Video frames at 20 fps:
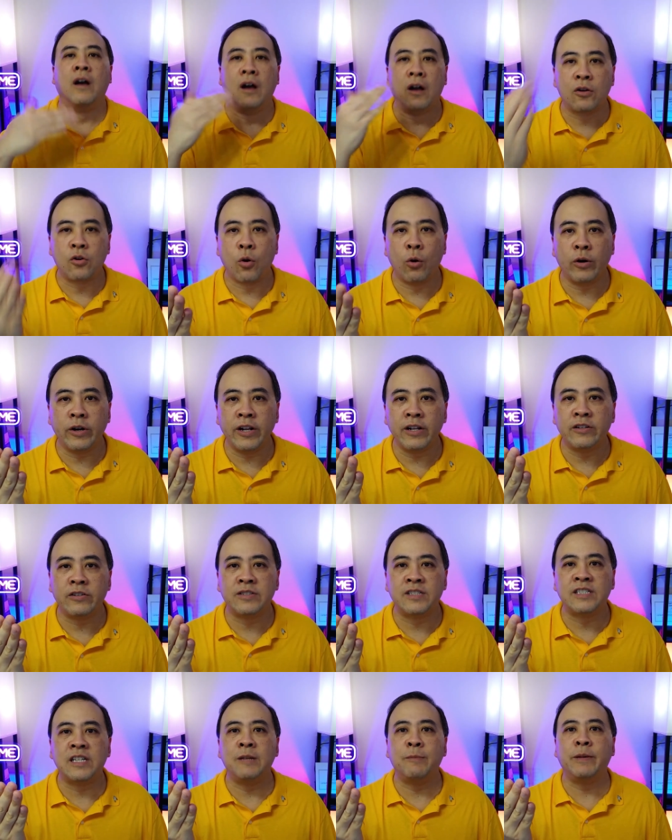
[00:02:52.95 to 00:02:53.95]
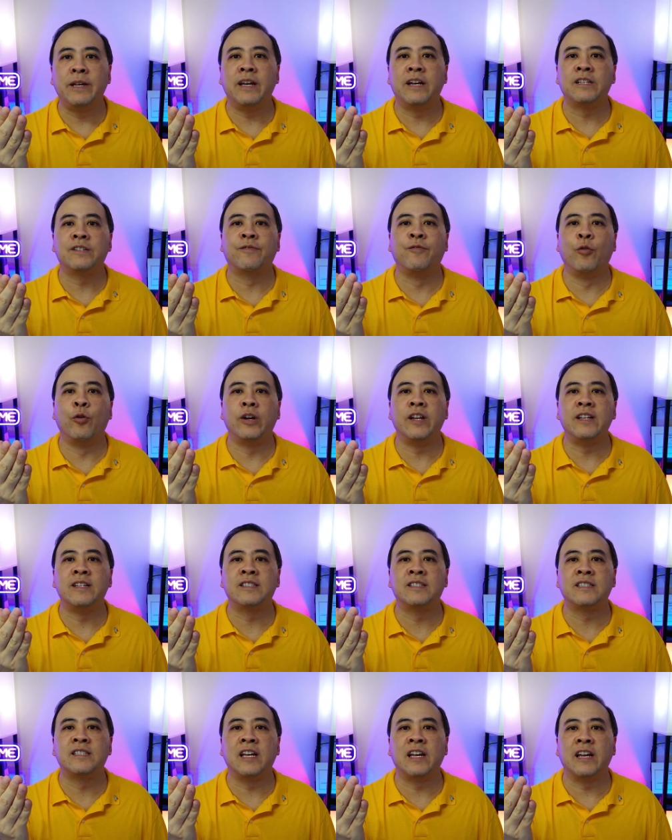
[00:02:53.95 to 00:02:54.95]
According to CBS
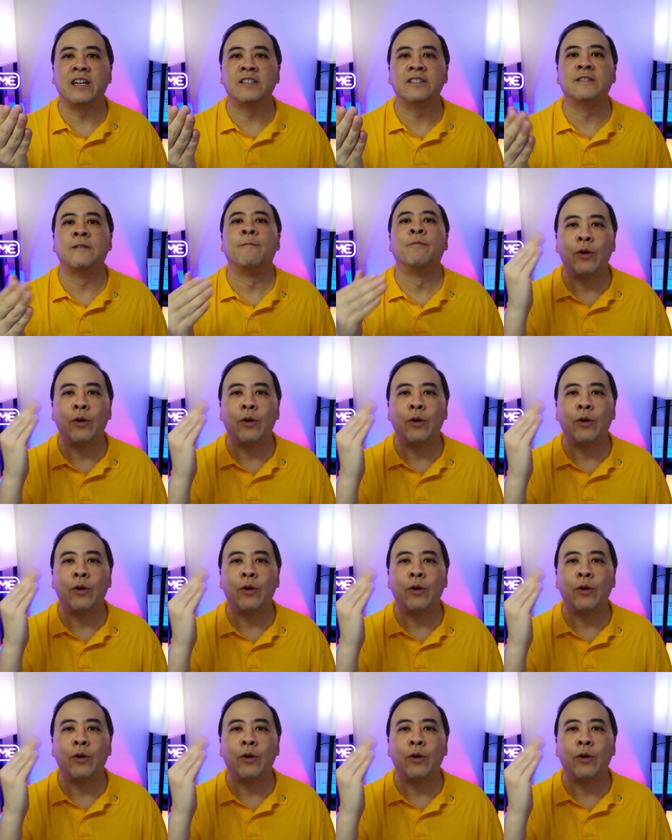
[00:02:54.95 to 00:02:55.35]
46,